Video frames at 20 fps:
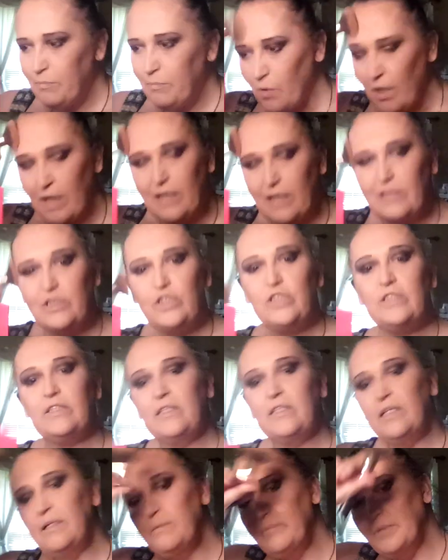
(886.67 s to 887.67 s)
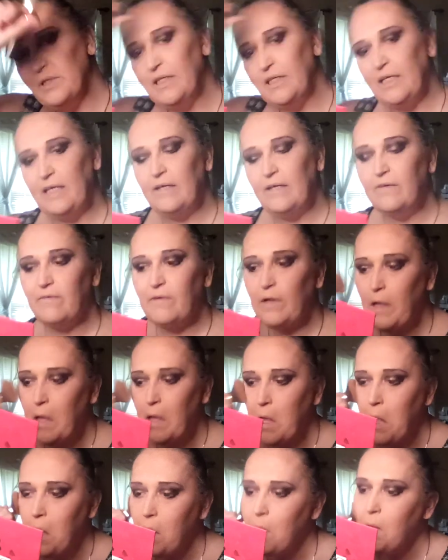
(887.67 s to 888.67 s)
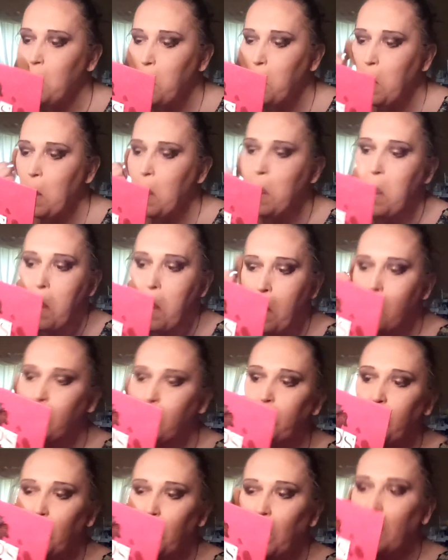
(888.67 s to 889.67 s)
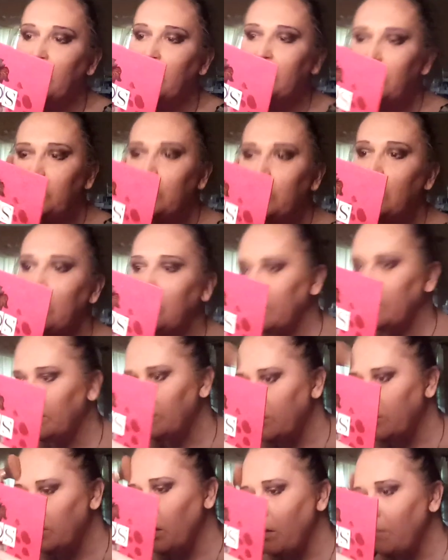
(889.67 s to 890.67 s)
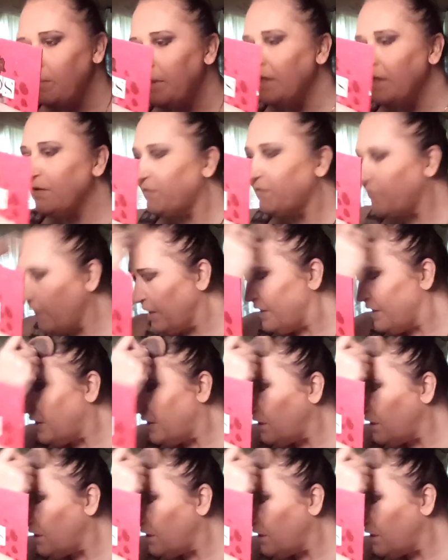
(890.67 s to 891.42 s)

brush, the Believe brush. Don't be afraid